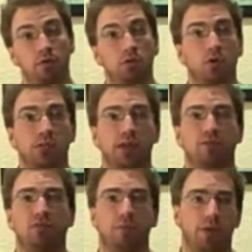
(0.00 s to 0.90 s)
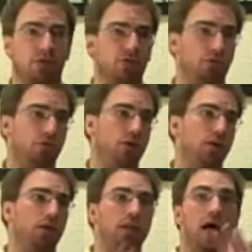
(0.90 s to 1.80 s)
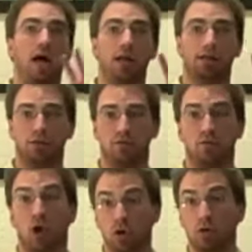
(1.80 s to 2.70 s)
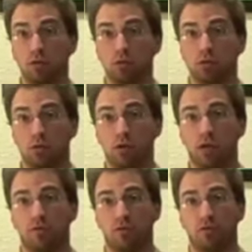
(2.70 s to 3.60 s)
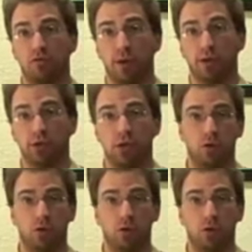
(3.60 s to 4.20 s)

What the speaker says: So instead of flipping through lots of articles looking for information,